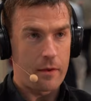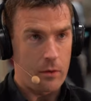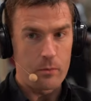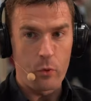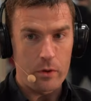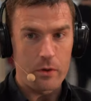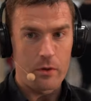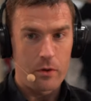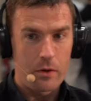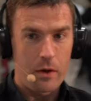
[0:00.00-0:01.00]
so important,
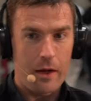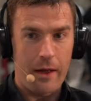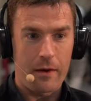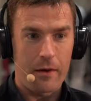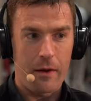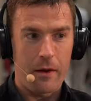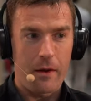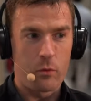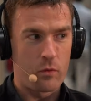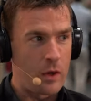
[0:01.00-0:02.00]
and
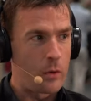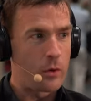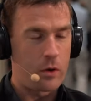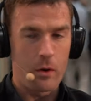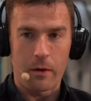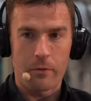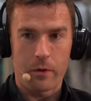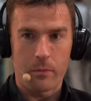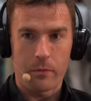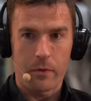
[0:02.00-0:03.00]
there was no good tooling for it.